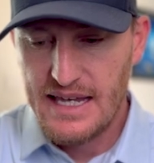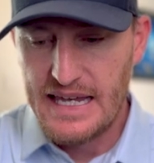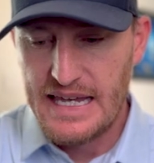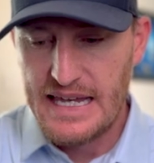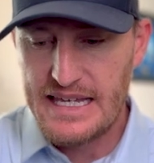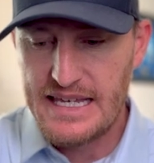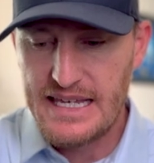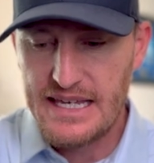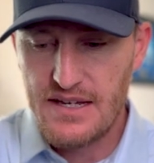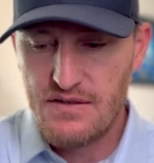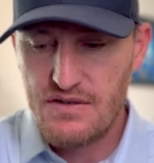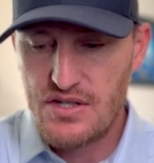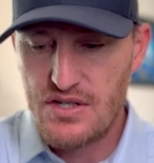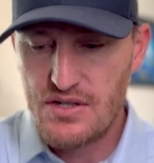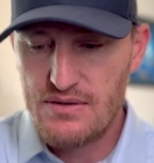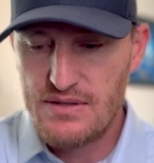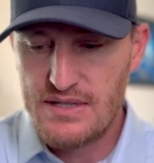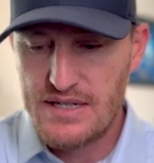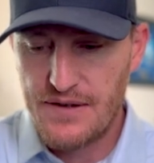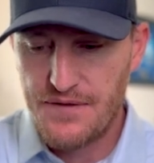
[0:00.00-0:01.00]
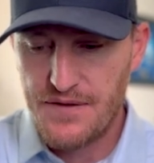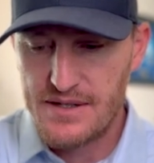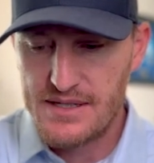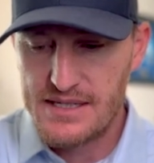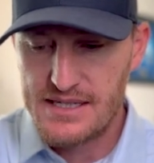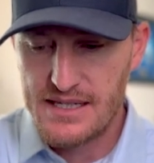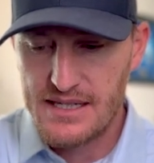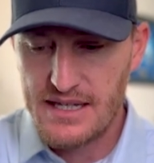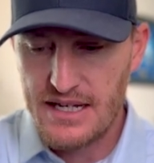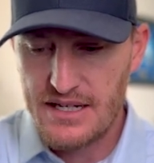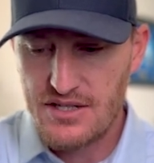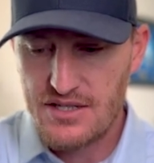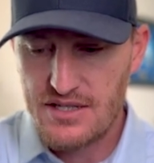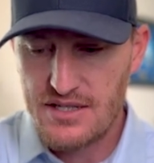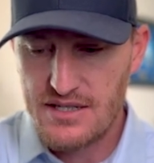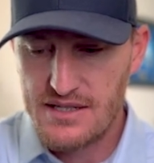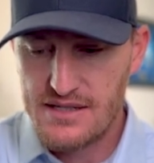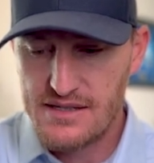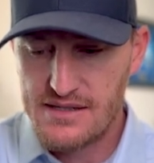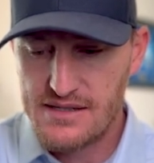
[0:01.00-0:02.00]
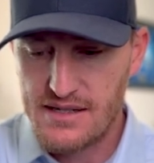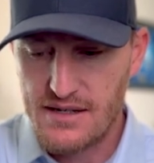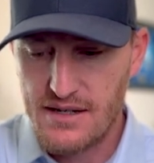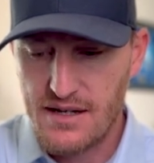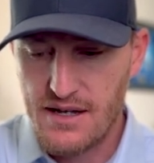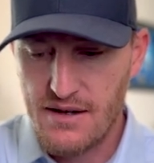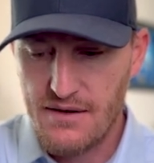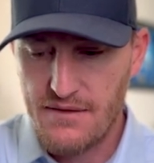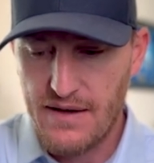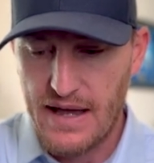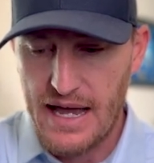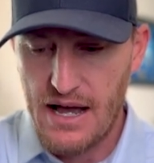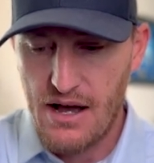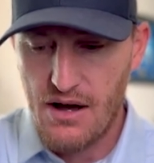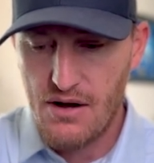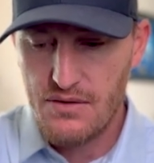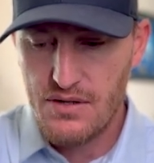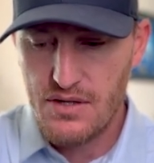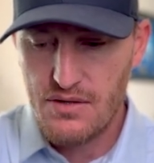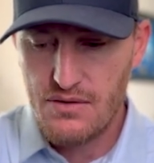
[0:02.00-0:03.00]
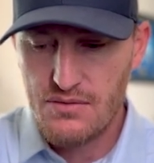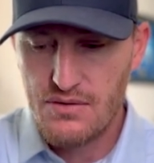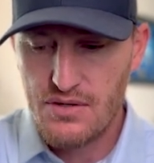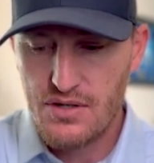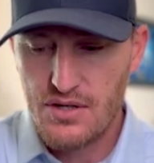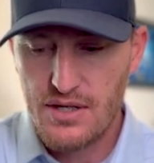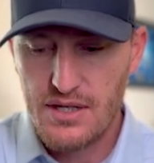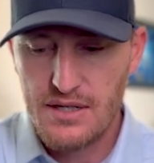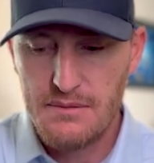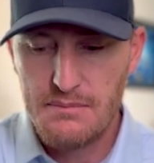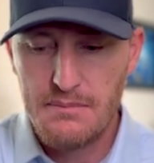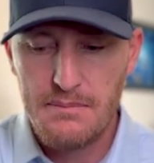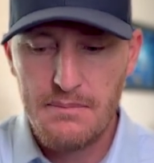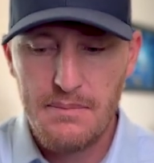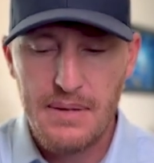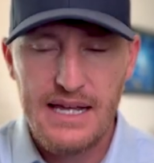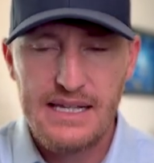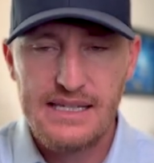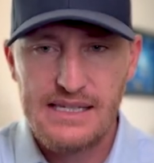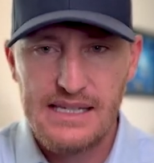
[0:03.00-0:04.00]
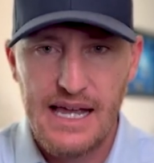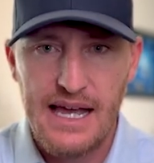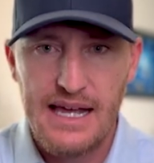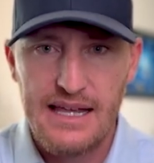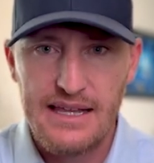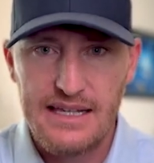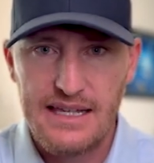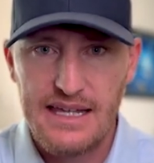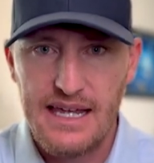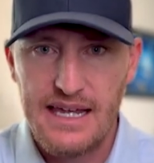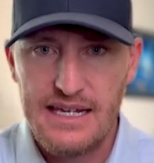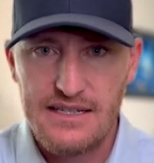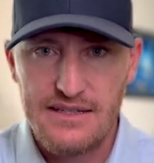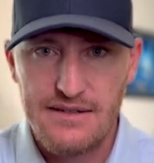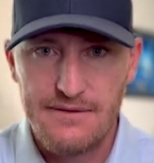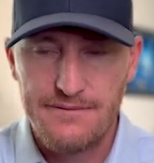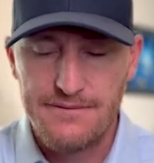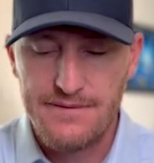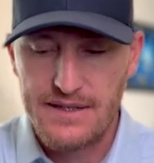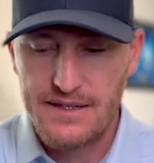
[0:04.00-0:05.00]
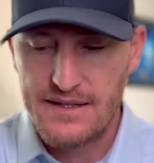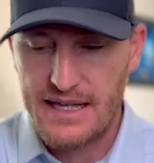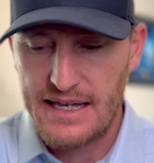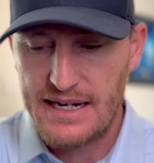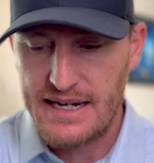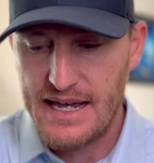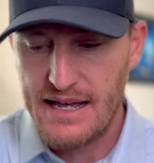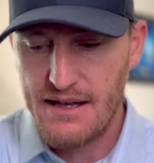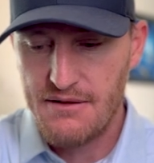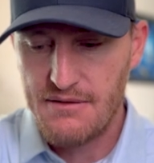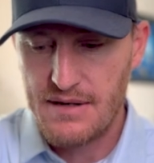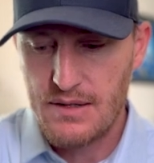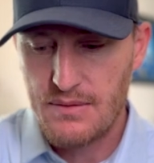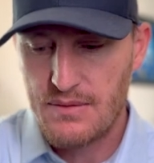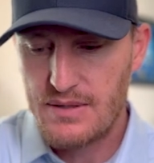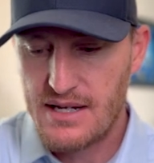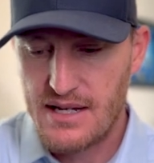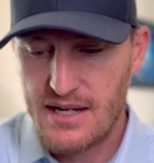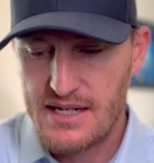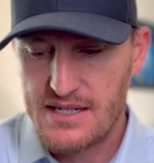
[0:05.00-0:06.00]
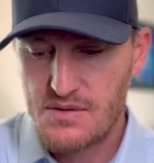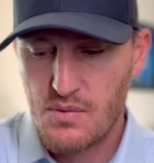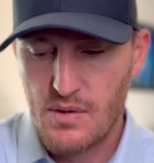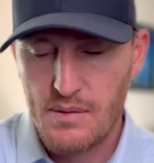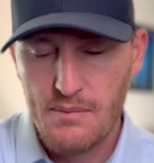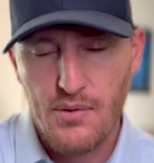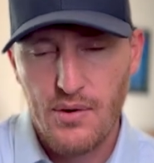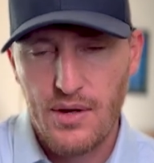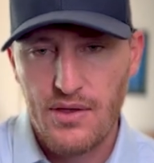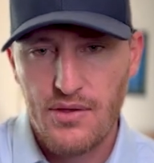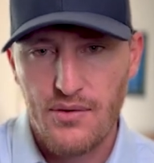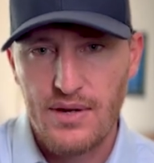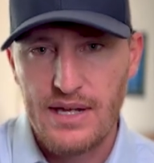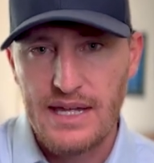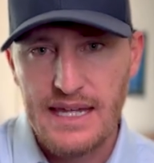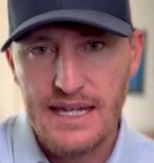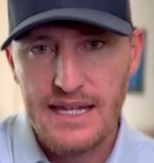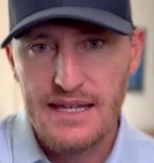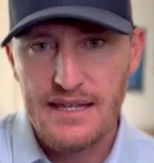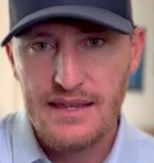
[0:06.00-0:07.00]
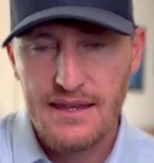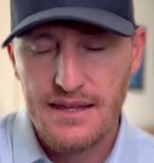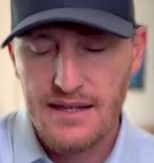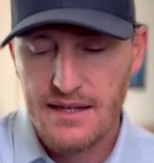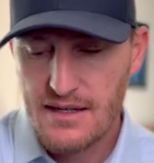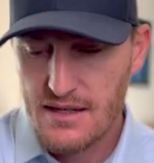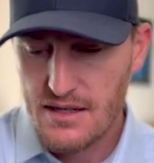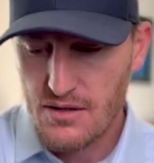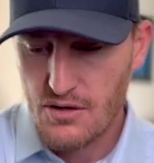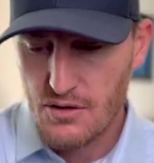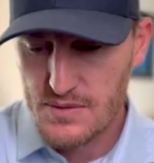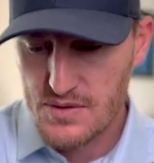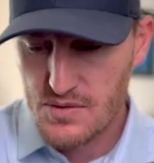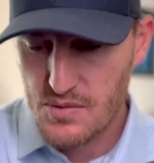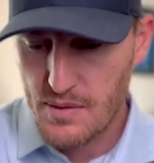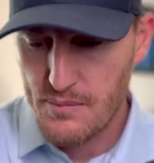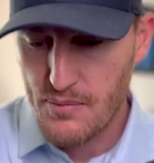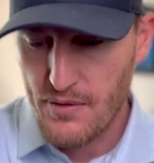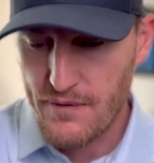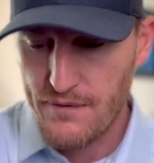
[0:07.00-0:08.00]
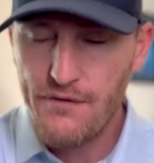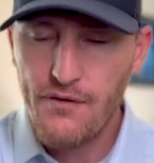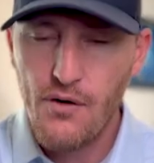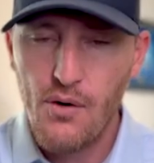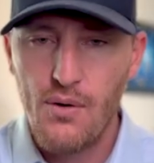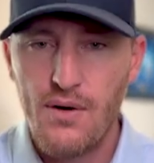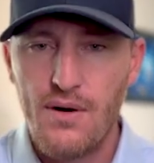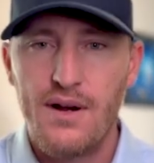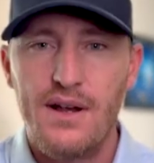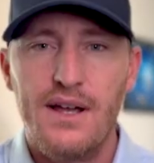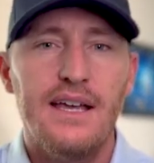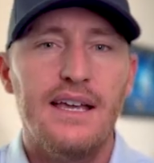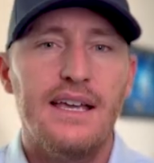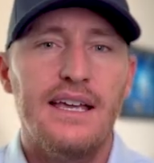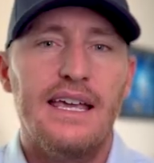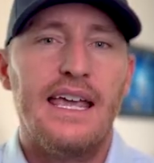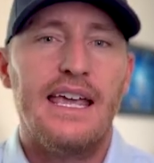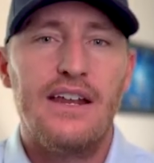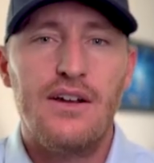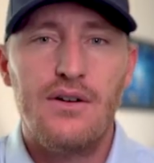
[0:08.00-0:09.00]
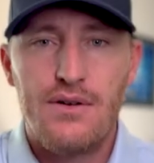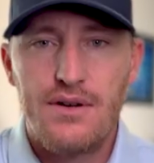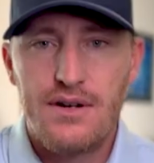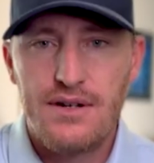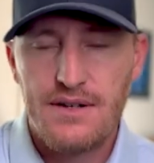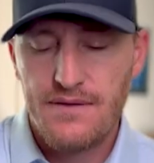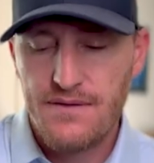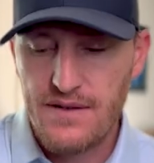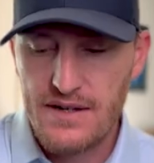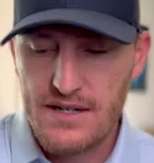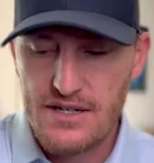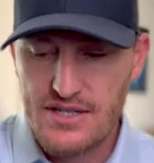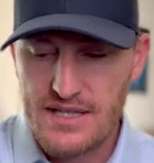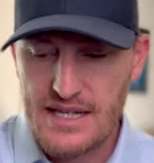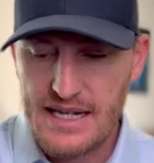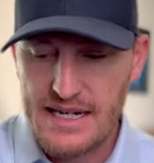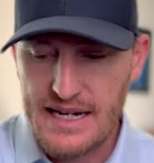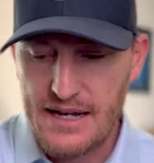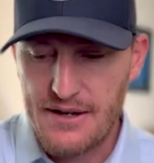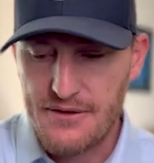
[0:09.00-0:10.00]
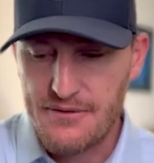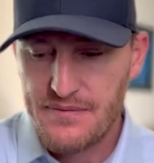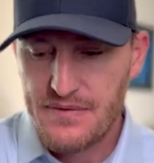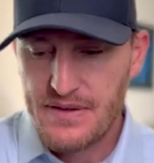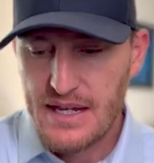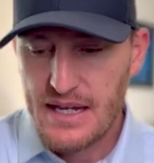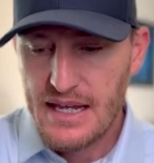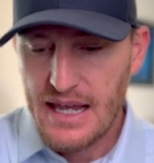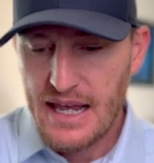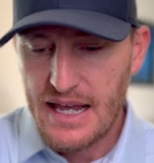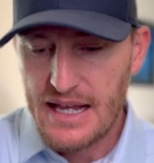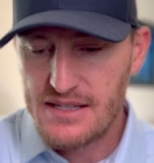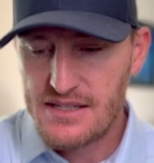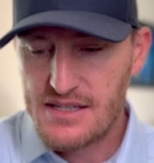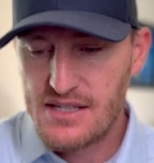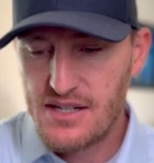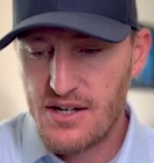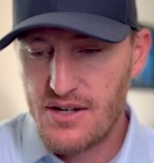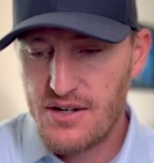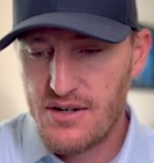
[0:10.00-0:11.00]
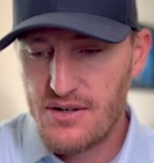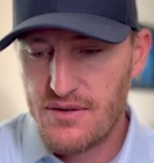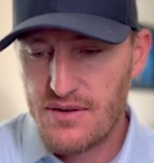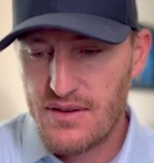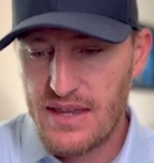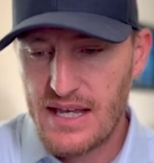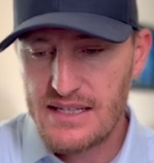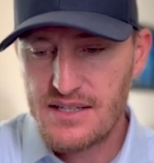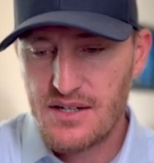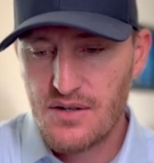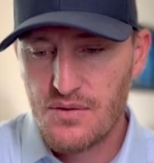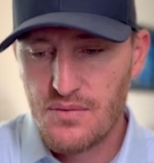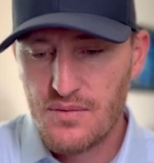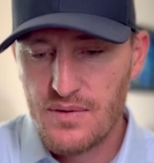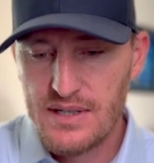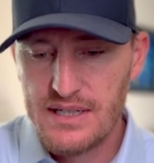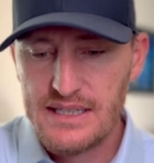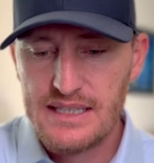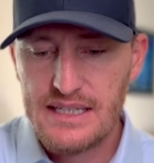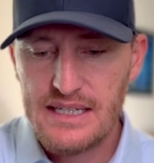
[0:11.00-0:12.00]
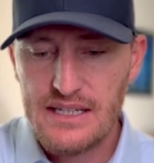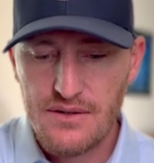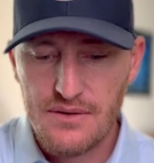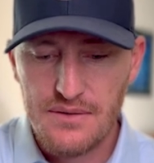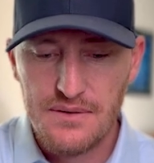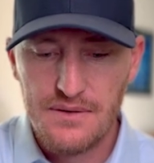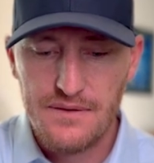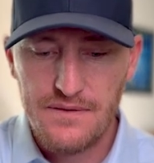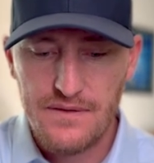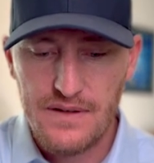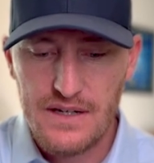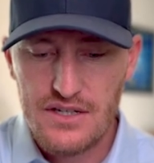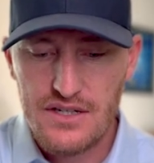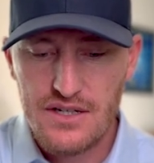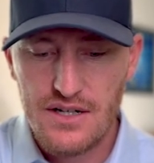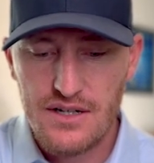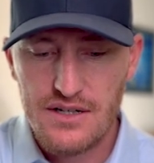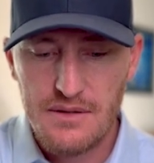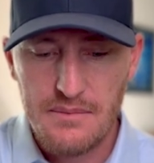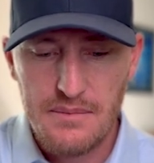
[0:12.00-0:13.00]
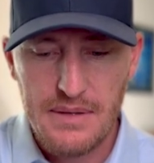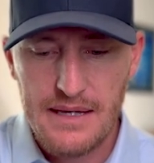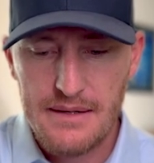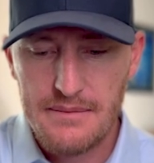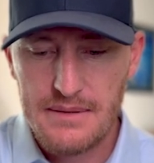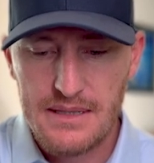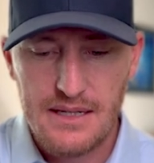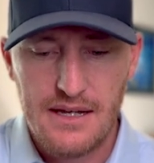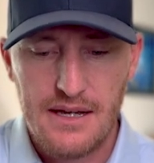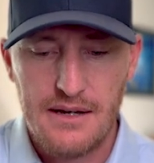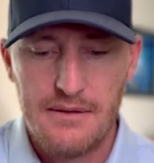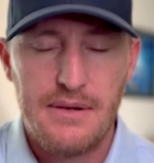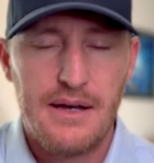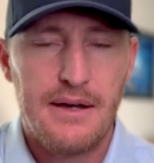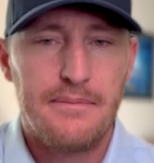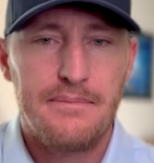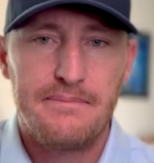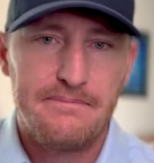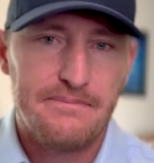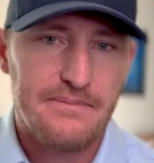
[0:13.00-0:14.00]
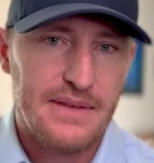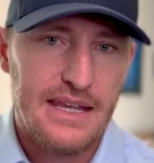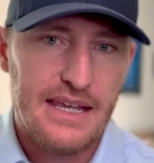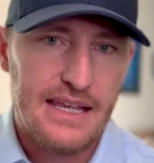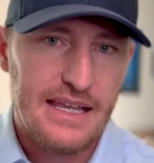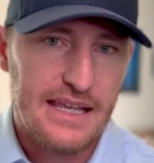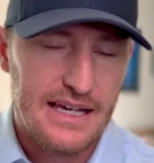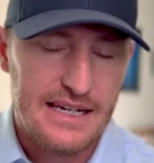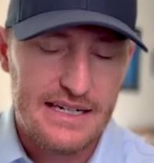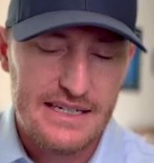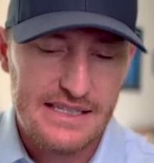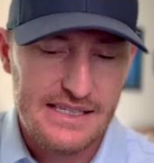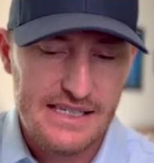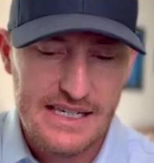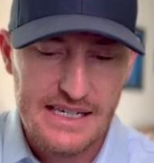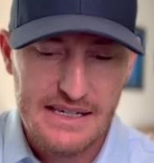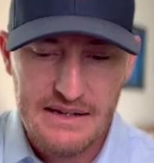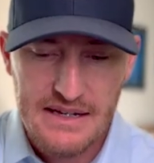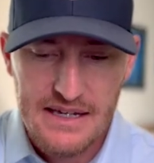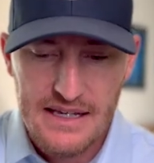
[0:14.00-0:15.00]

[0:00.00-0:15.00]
It gives you different selections of how you could best allocate to fill that out. It would cost 1.3 ETH, almost 1.4, in order to finish that out. And so that's a really cool feature to be able to come up and kind of see.